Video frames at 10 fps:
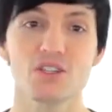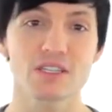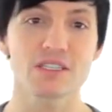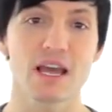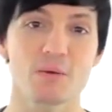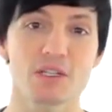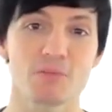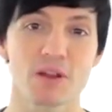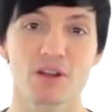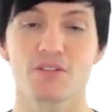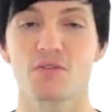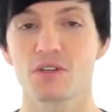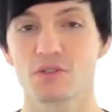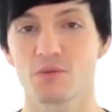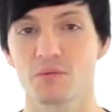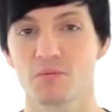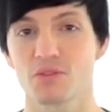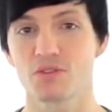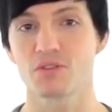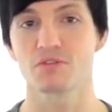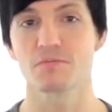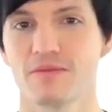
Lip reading: just how much better their voice will improve.